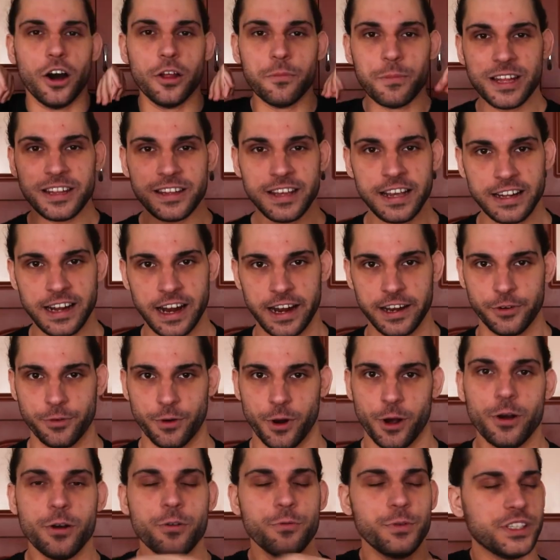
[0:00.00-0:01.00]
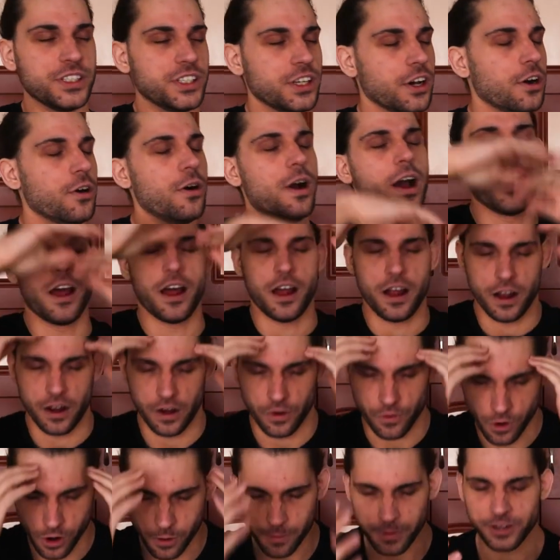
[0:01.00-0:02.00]
On Monday Night Raw, we saw
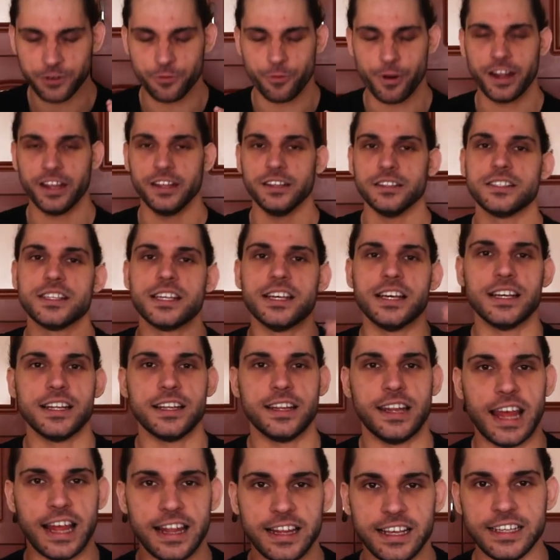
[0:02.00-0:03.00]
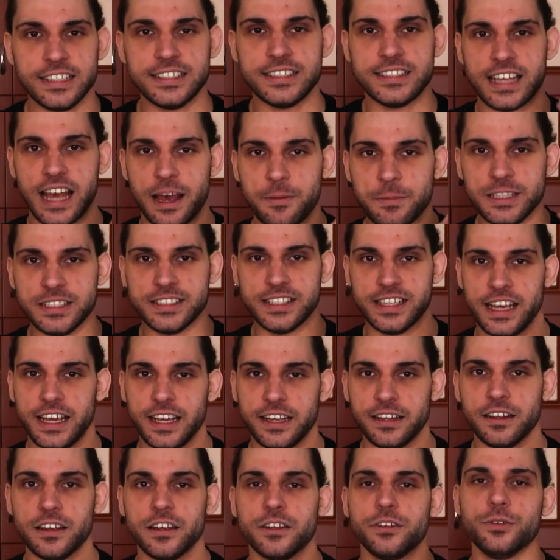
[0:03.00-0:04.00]
Roman Reigns telling Sami
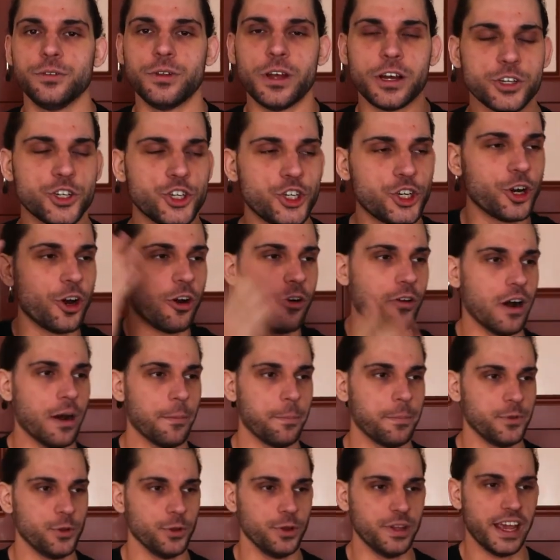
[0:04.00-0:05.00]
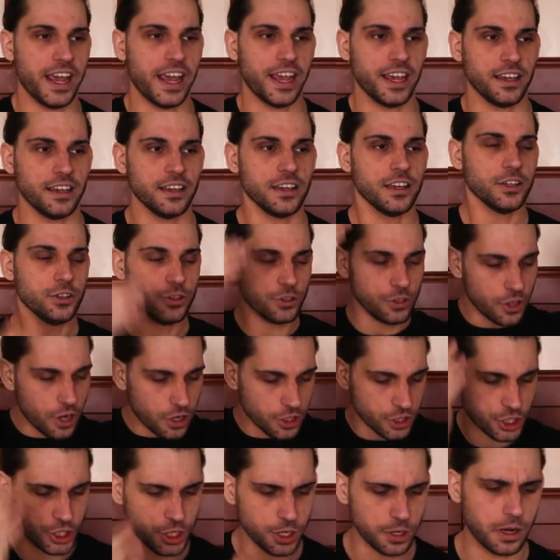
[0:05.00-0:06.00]
Zayn to not show up today, to
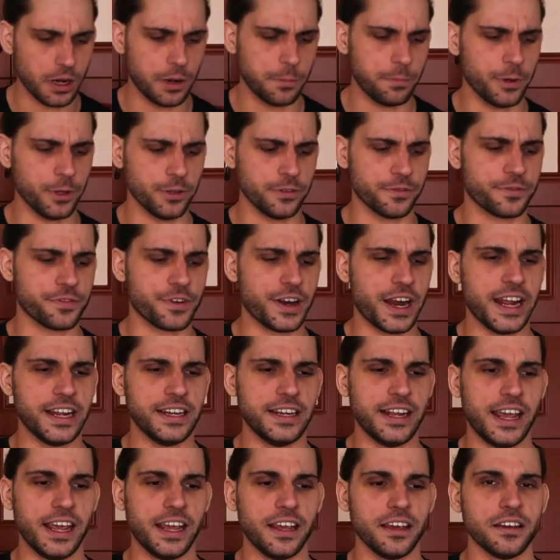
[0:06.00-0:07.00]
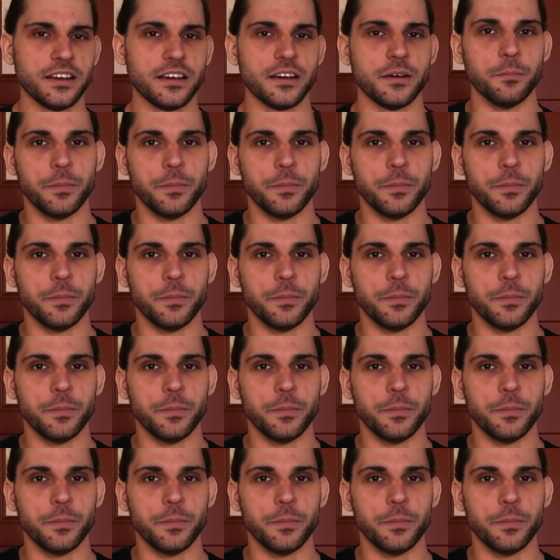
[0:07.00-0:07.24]
not show up on Friday.